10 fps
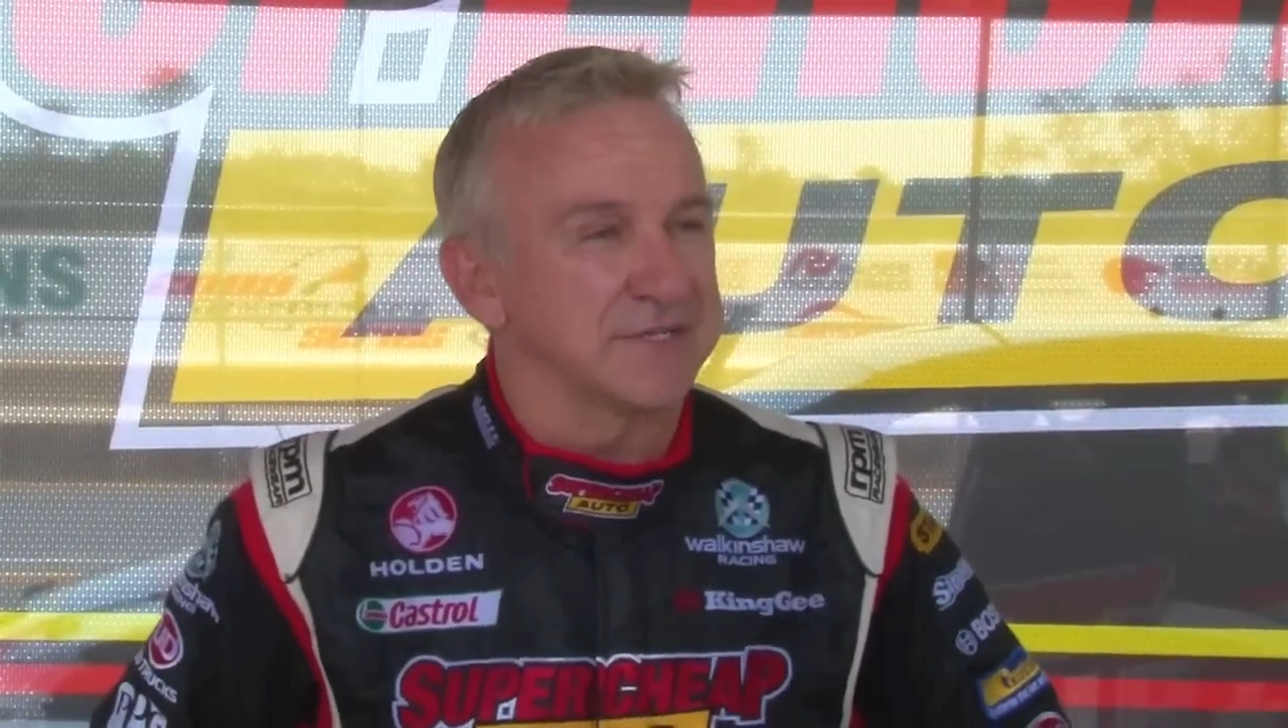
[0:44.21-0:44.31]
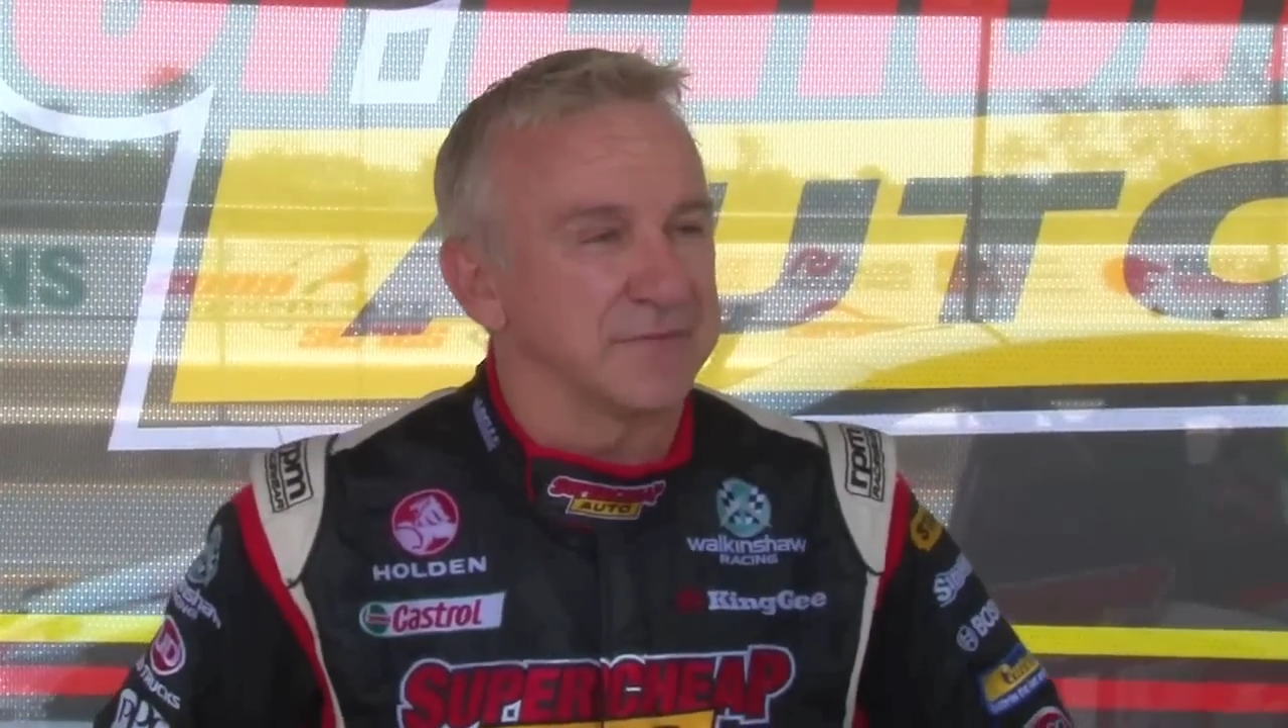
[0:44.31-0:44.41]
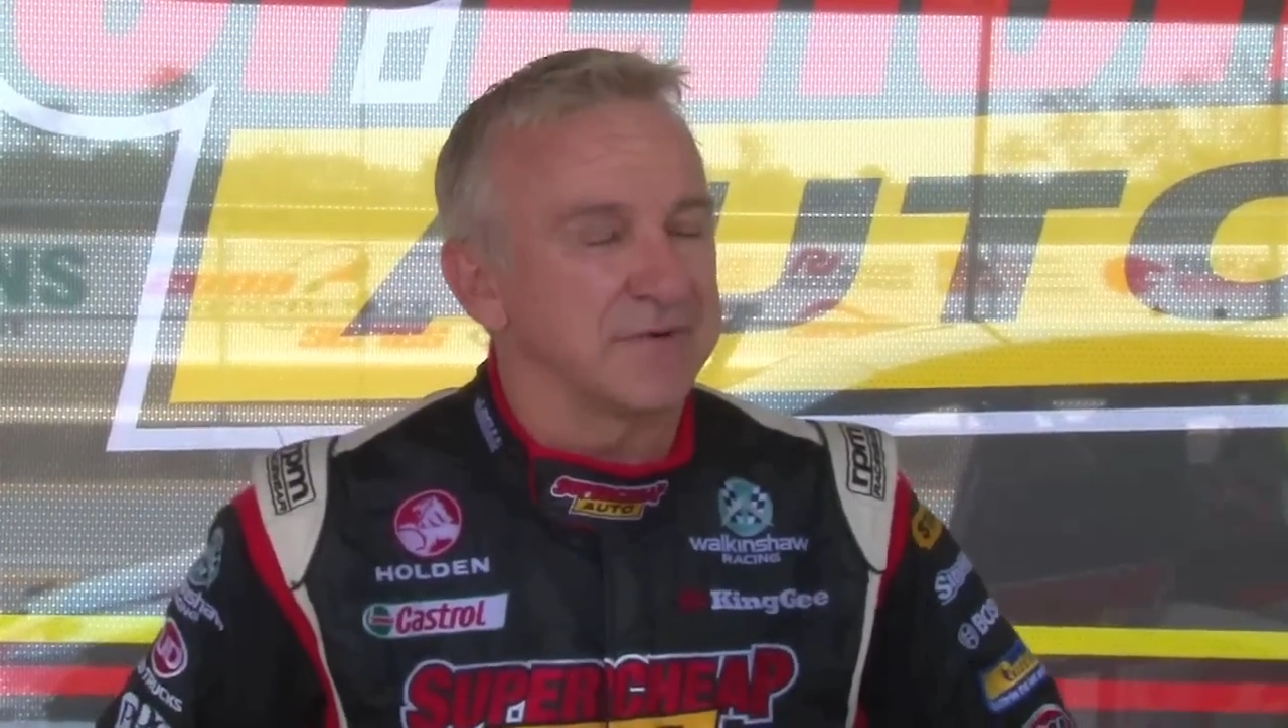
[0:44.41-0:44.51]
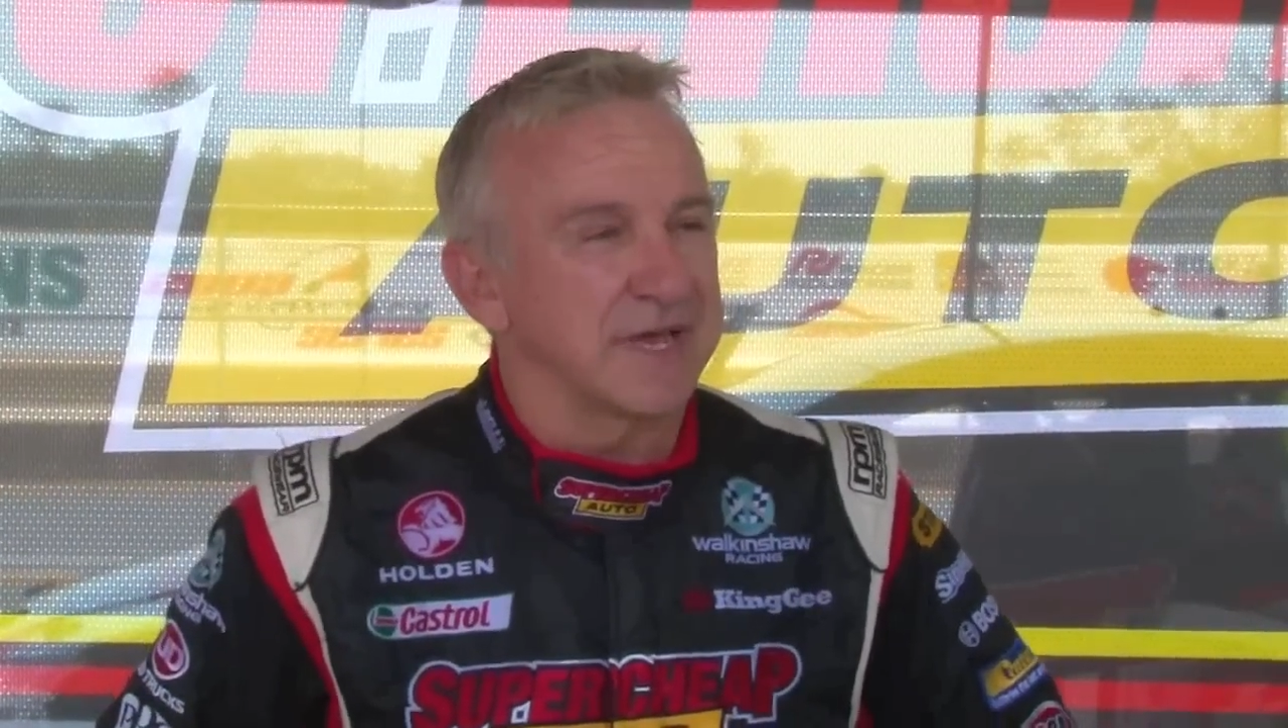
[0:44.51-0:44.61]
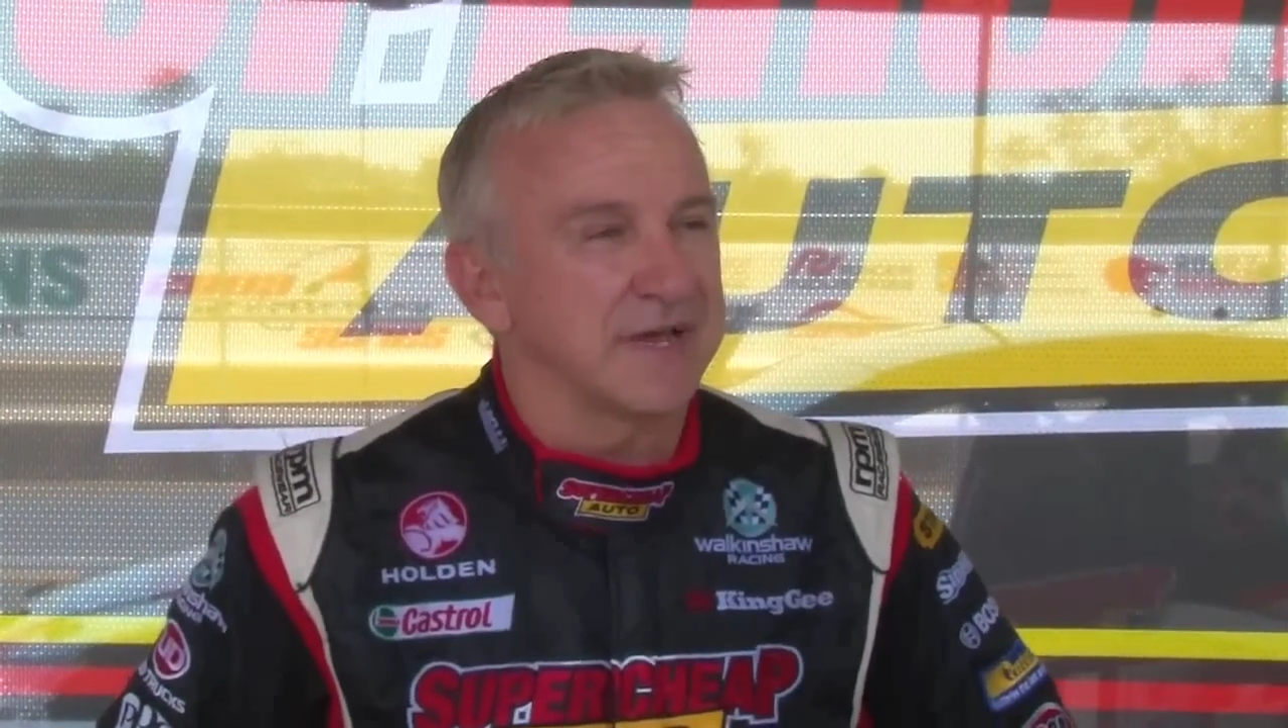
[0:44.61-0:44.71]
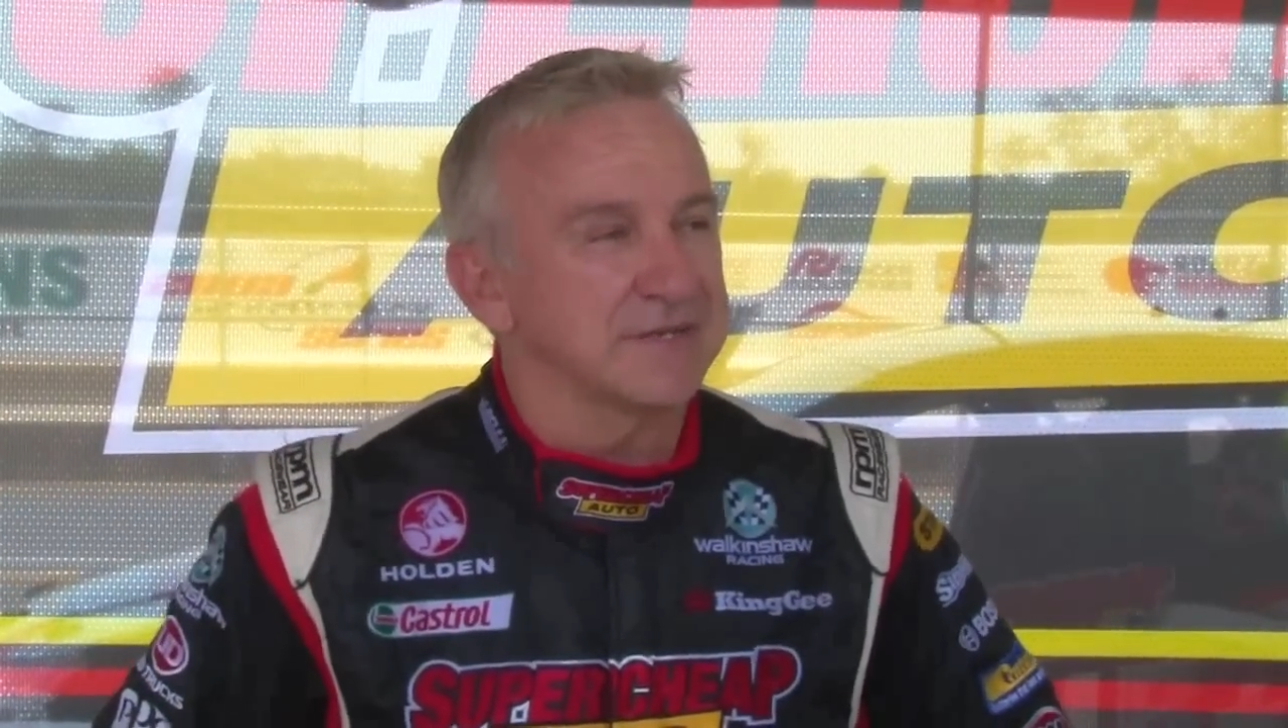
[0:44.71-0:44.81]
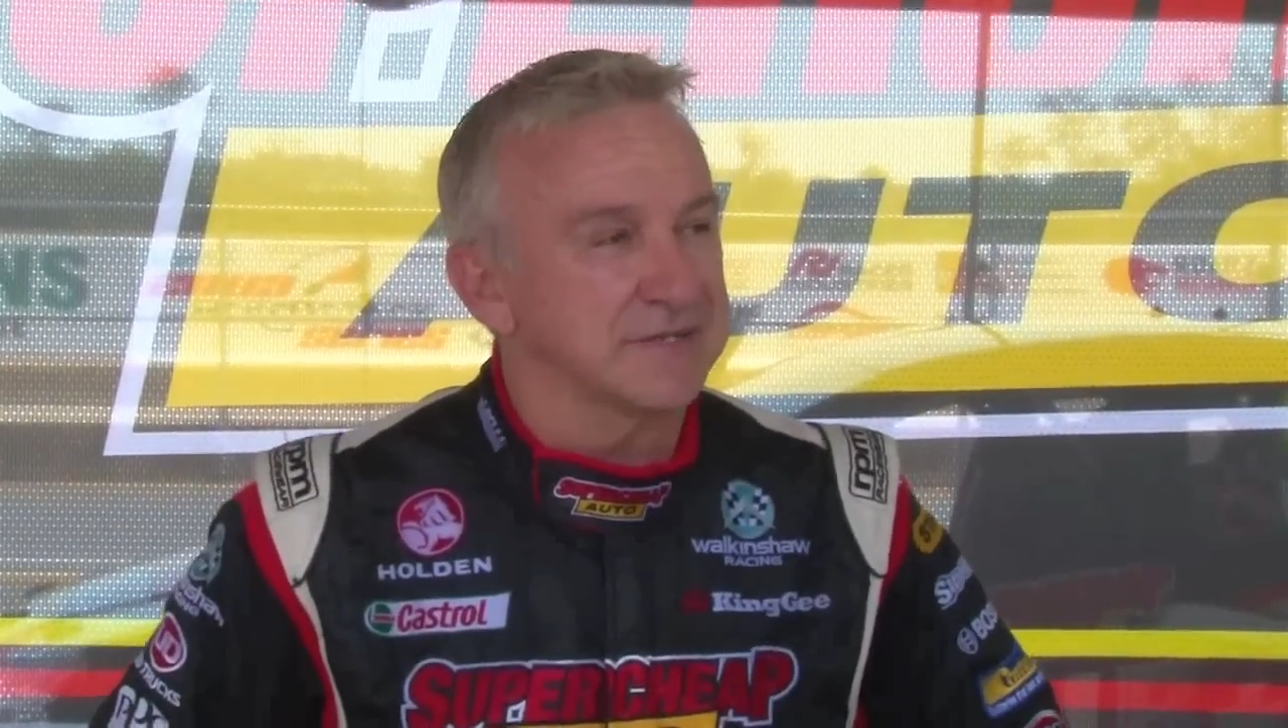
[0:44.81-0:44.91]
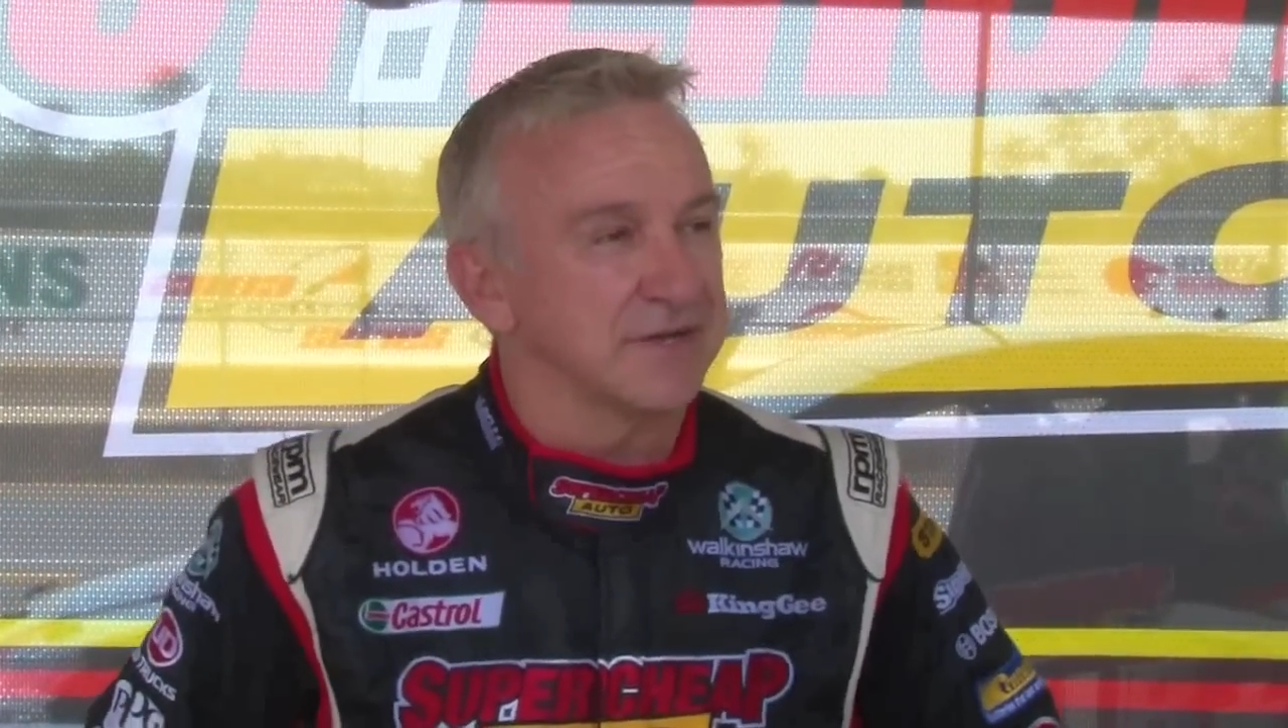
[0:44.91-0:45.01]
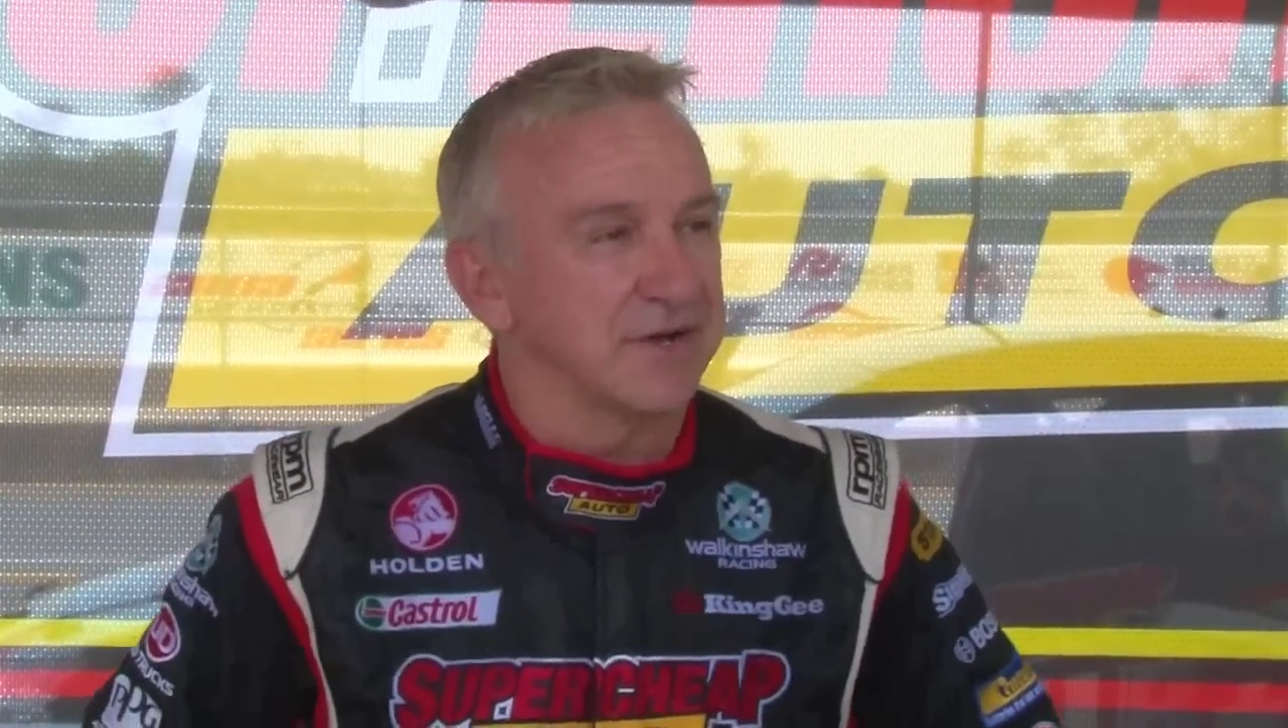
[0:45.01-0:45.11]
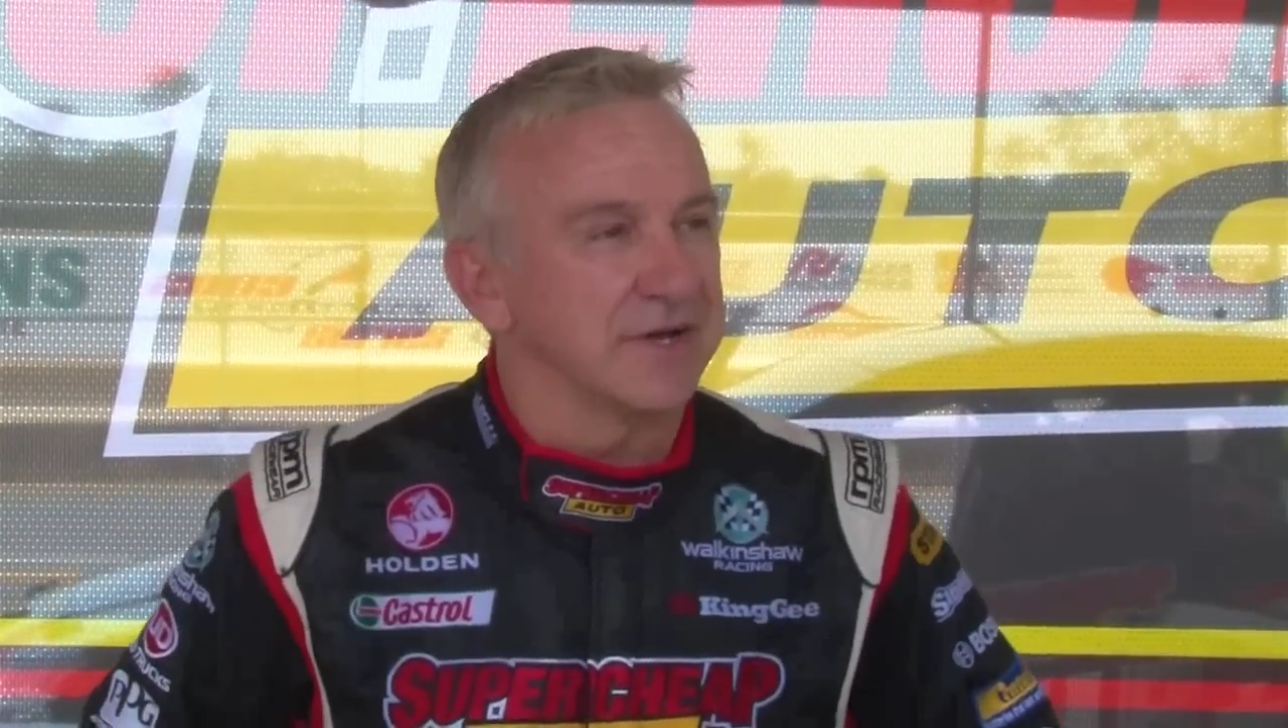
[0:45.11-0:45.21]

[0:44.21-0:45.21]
supercars.